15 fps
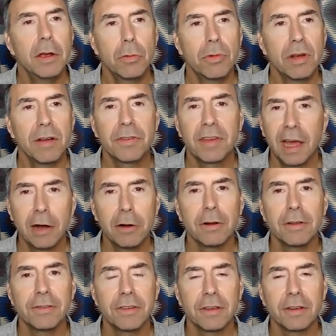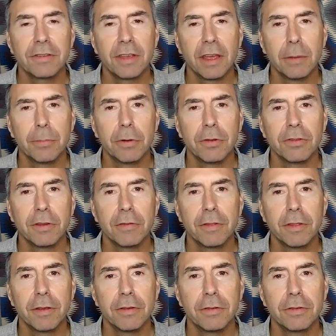We have countless examples of
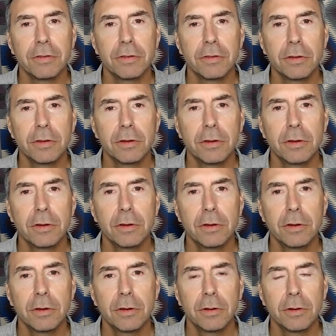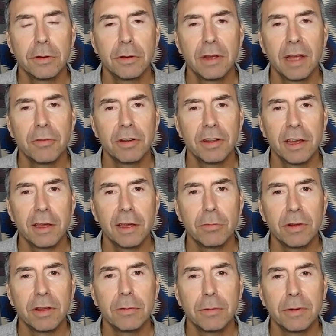this every day.
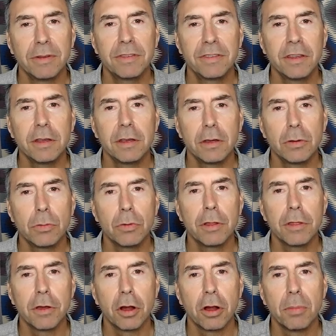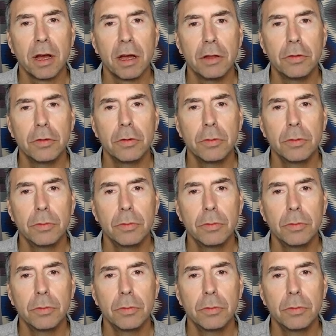We, we see with our mind.